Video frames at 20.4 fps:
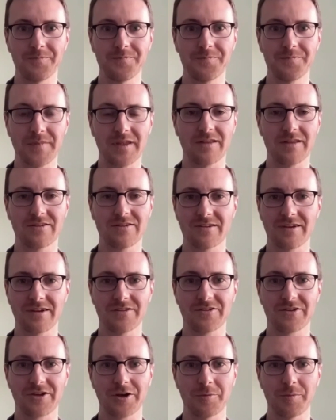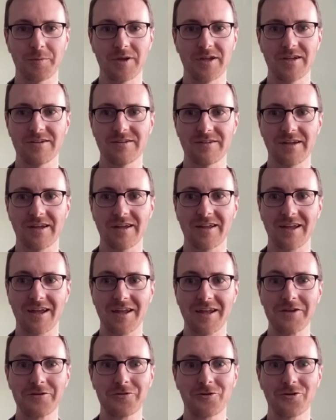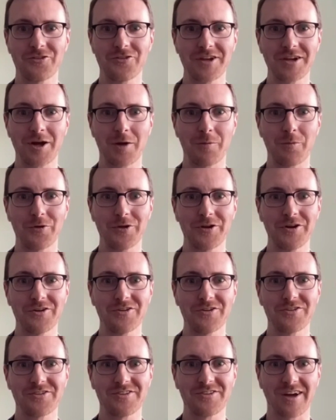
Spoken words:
It's going to be an interesting couple of years